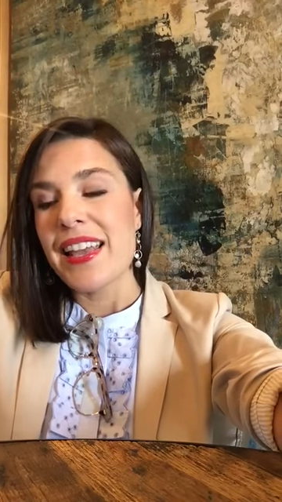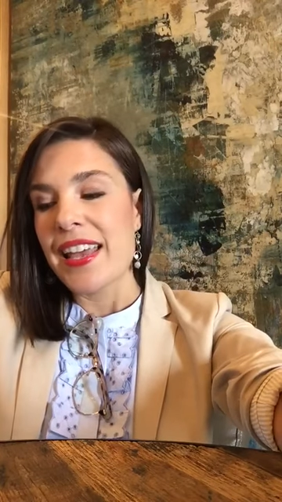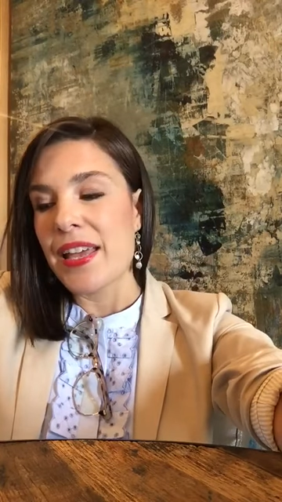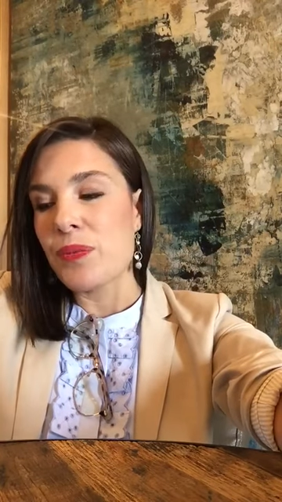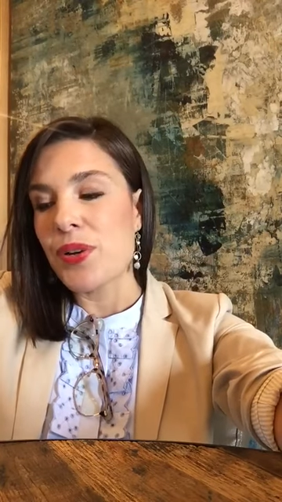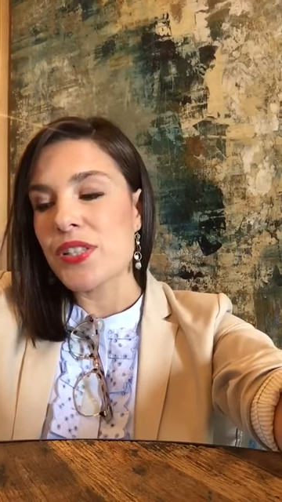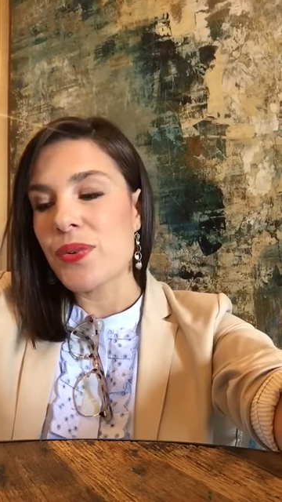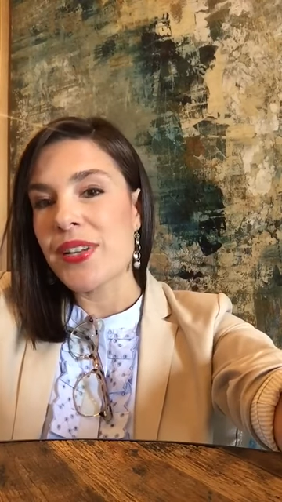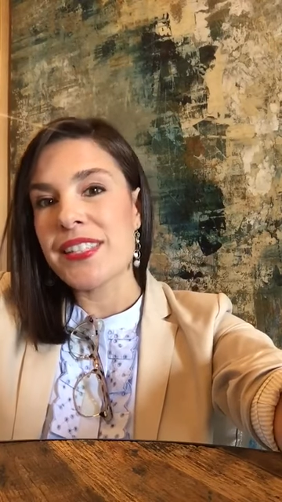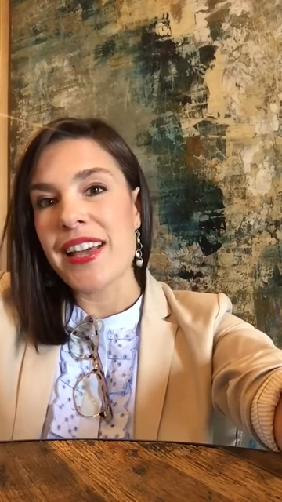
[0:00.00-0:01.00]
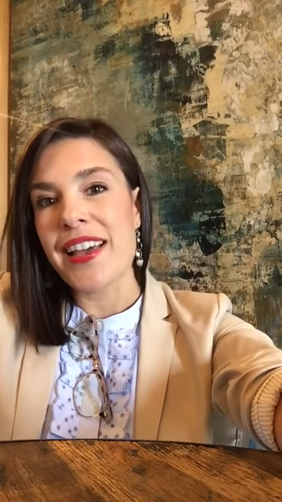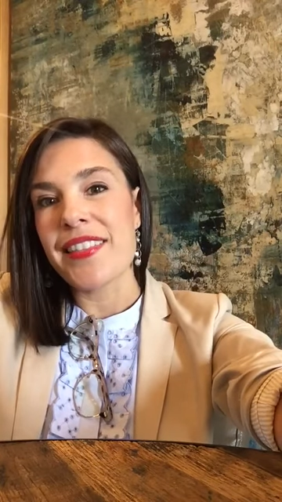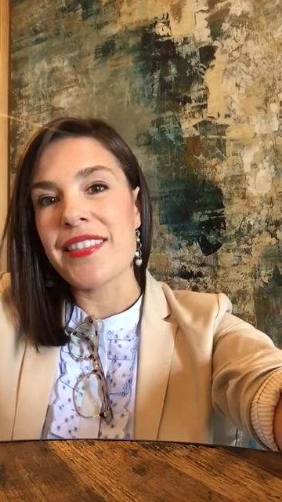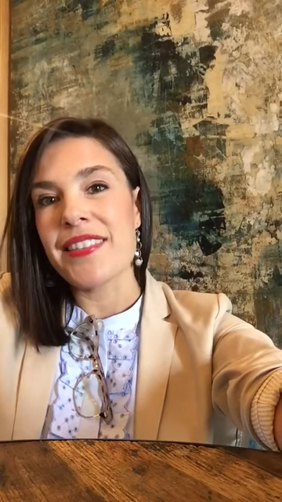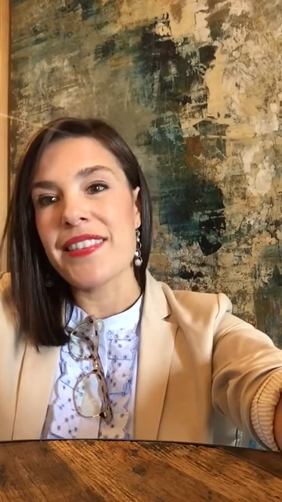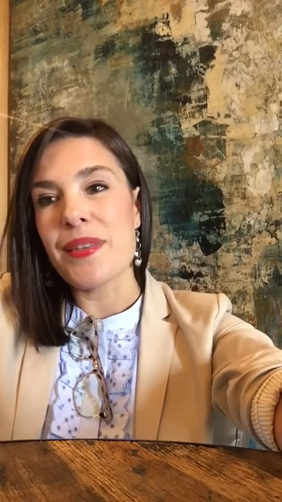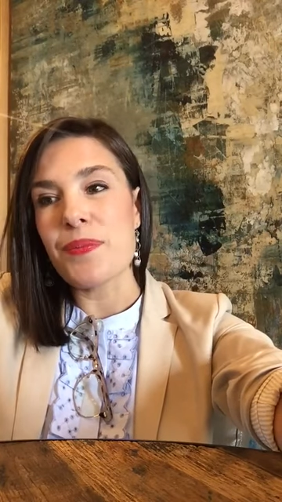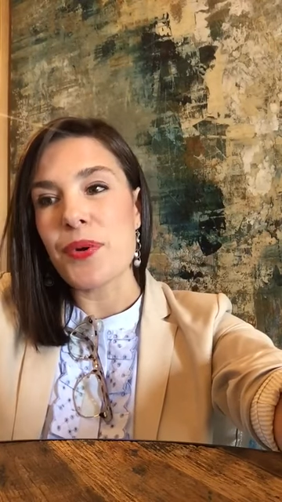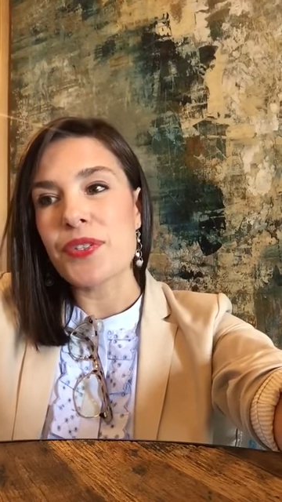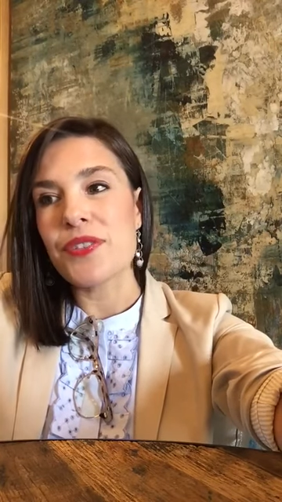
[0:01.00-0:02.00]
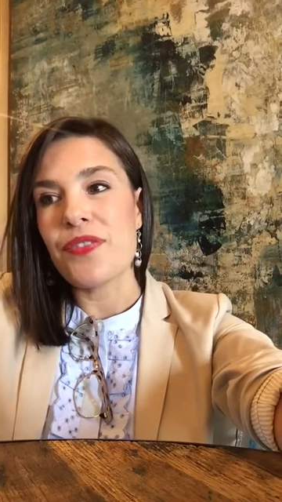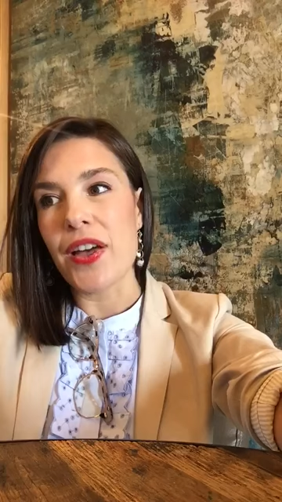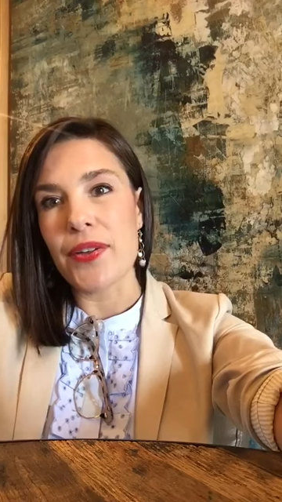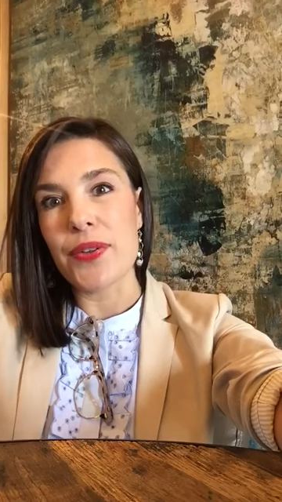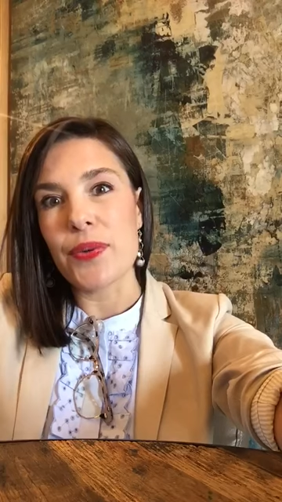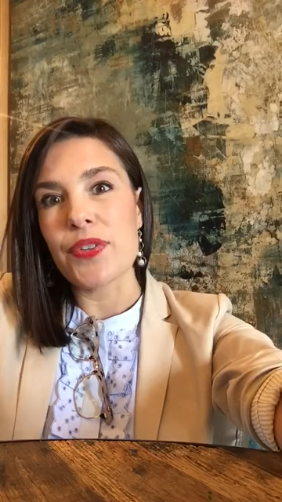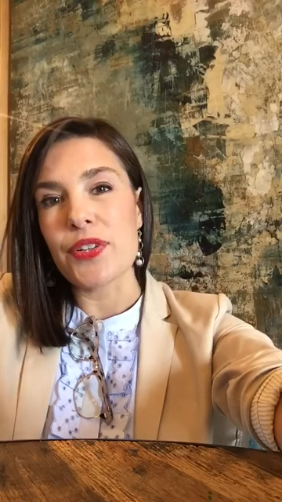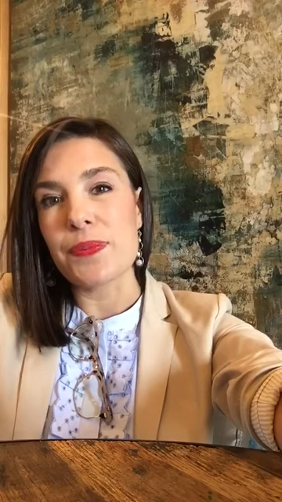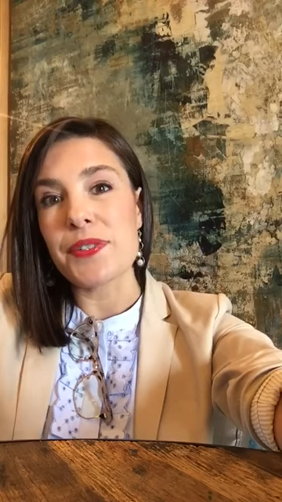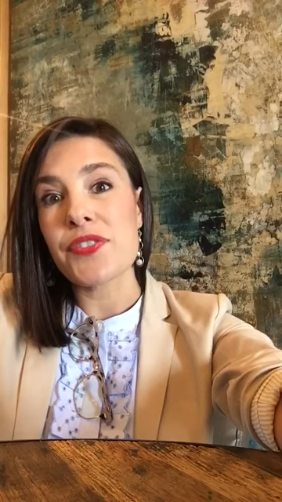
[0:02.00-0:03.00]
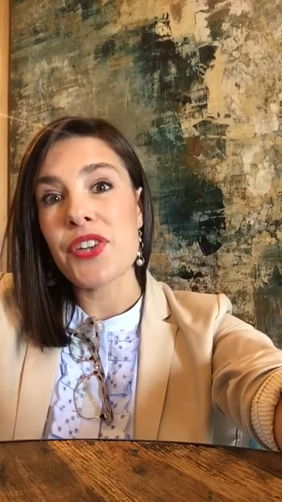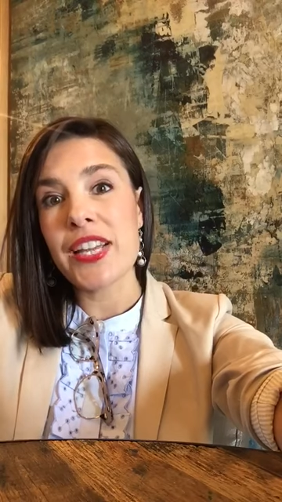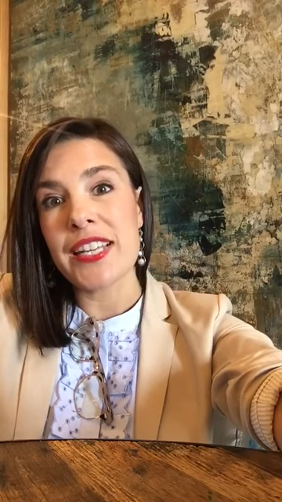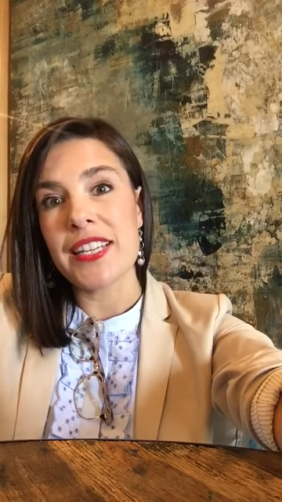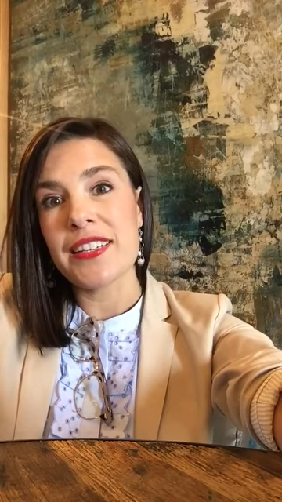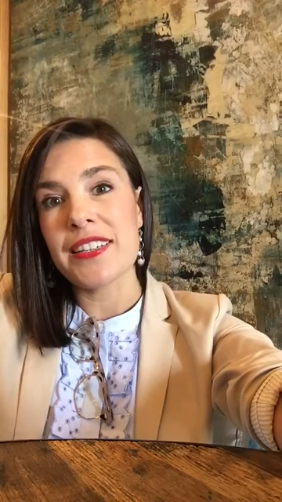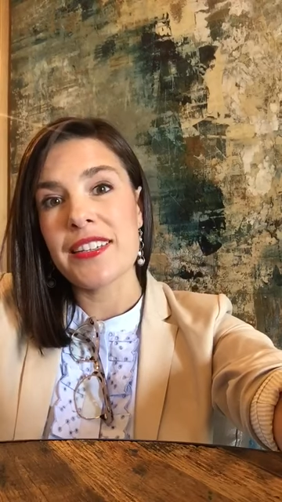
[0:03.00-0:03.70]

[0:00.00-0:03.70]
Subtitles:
and what's going to add the most value in terms of training.